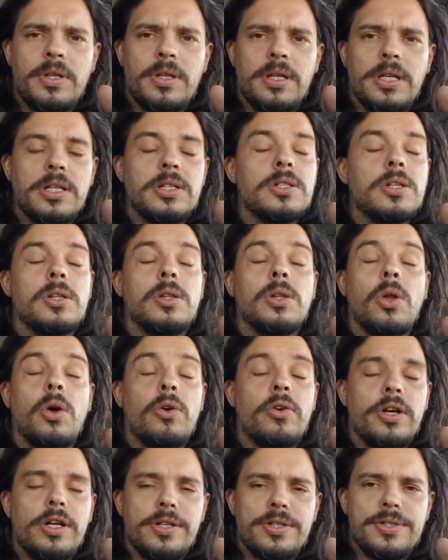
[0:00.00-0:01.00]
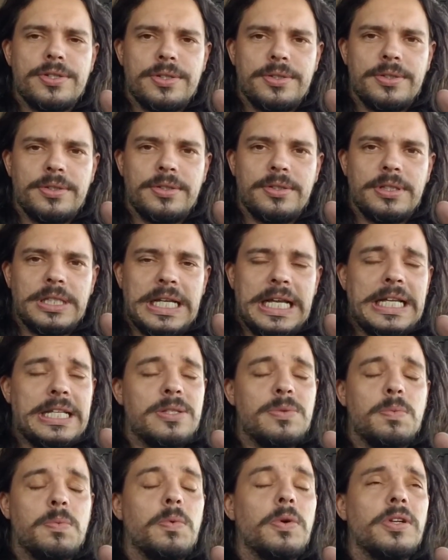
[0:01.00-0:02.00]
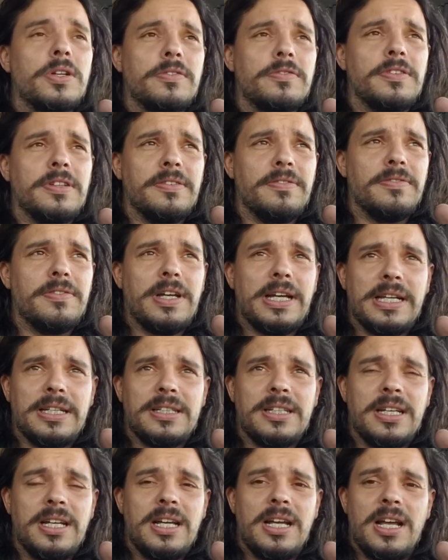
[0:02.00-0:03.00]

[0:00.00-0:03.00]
It's glorious. It's wonderful, in fact.